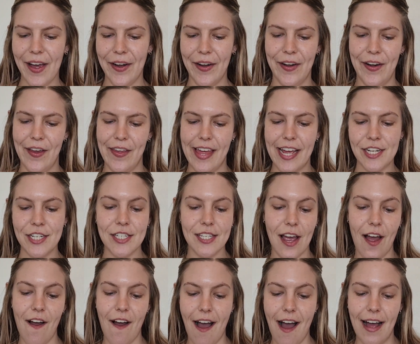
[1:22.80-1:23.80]
I don't know, that's just
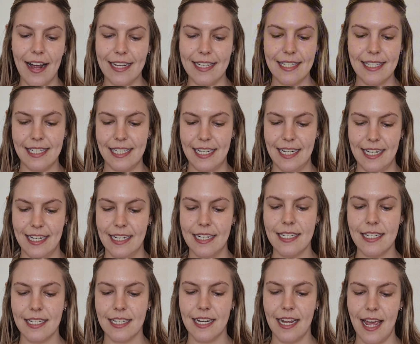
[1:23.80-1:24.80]
how I see
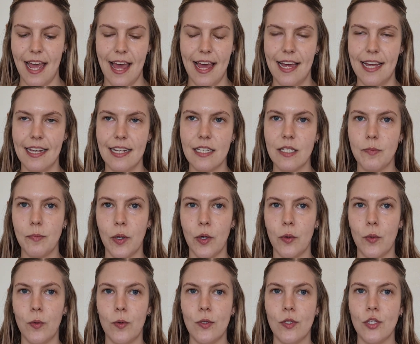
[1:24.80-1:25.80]
it as
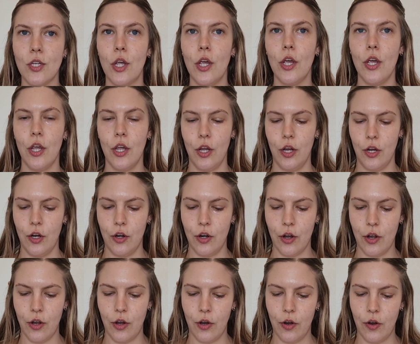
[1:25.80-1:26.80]
because, you
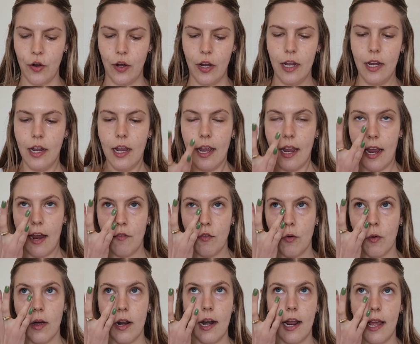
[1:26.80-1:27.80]
know,
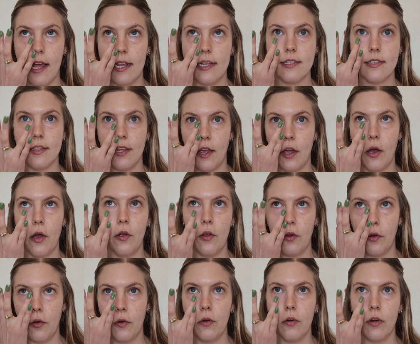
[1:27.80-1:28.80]
everyone has their
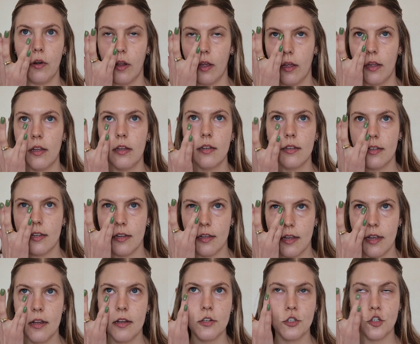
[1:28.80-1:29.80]
own
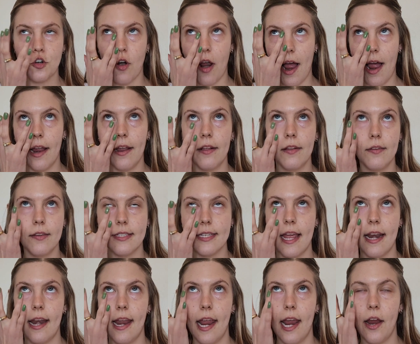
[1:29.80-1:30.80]
trials
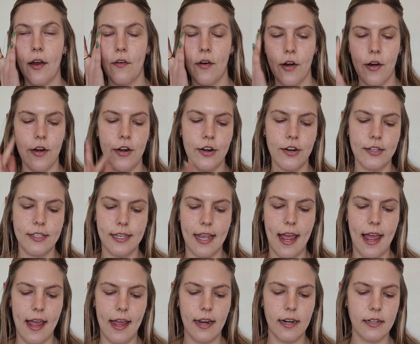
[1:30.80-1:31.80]
and errors
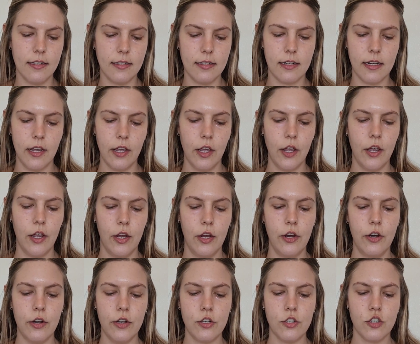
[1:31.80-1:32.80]
and
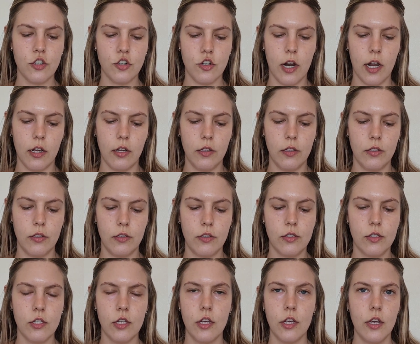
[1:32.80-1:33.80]
you know
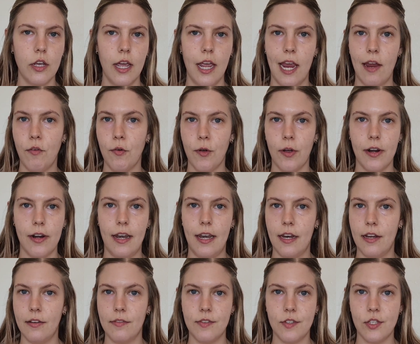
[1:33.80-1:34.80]
struggles everyone
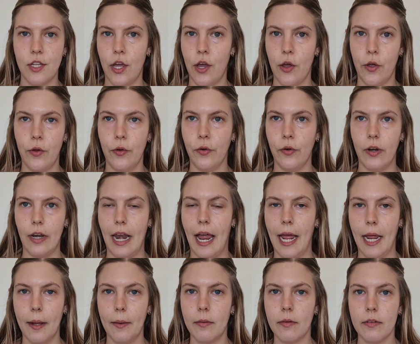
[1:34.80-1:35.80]
lives their own
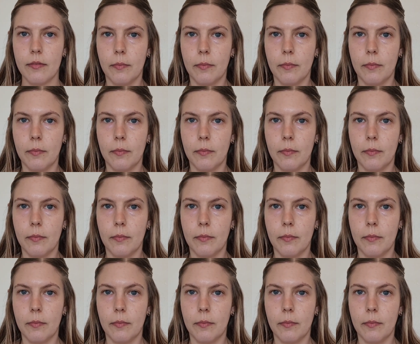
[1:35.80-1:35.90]
like